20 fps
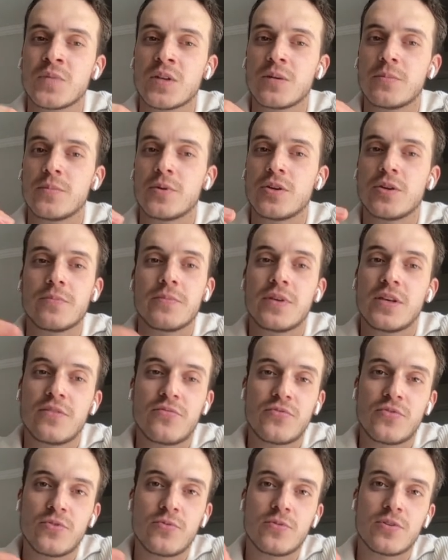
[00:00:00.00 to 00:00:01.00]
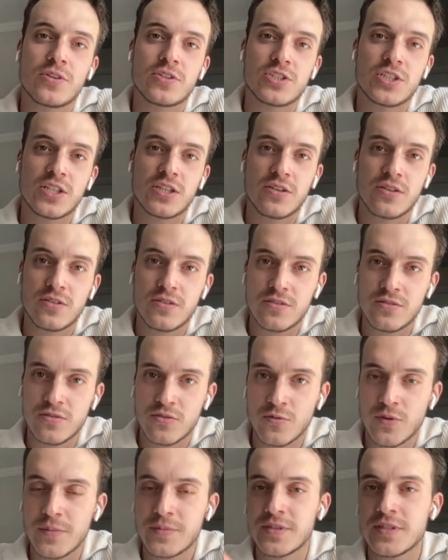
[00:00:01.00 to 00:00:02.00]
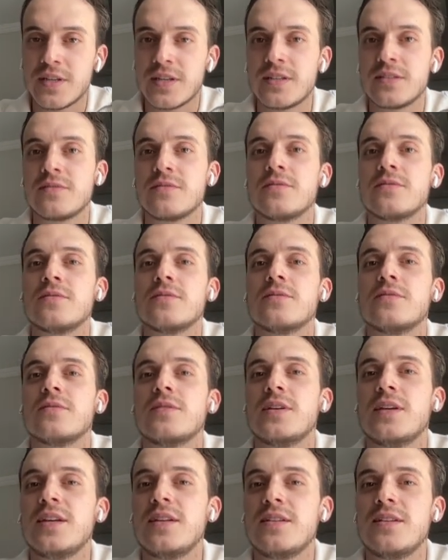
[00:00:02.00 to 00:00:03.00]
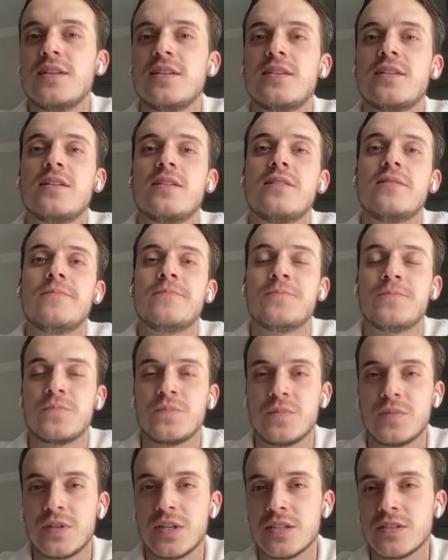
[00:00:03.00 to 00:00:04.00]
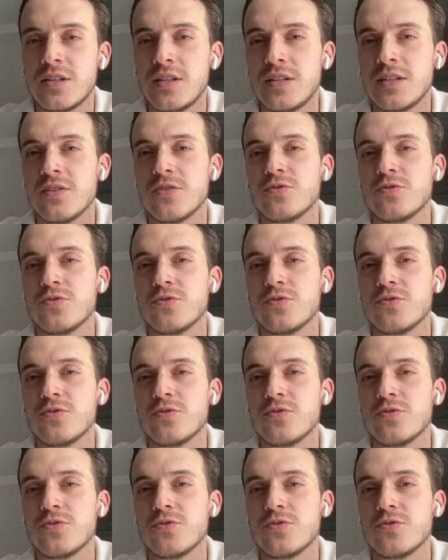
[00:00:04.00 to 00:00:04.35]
but um, if you want to check out the website in detail there's a link in the